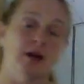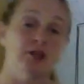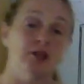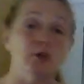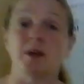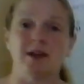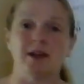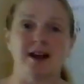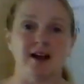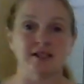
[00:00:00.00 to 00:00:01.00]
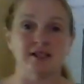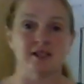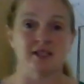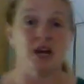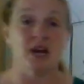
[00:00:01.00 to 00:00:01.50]
doing
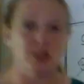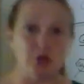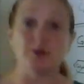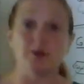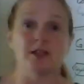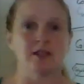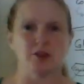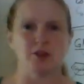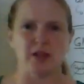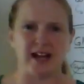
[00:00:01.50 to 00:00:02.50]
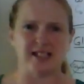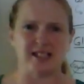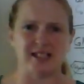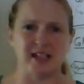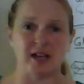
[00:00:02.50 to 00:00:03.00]
glycolysis, doing the citric
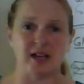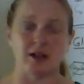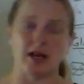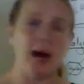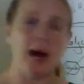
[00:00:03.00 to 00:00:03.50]
acid cycle, and